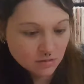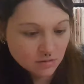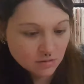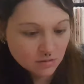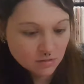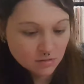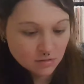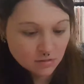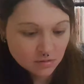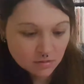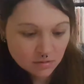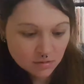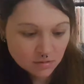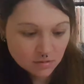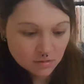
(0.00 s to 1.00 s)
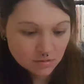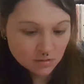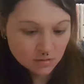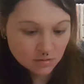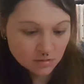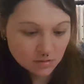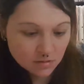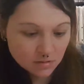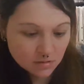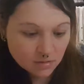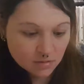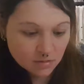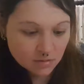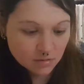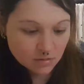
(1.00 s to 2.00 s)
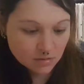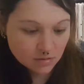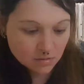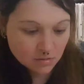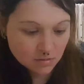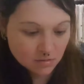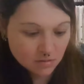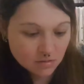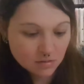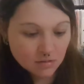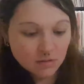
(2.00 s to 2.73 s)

No one is speaking in this clip.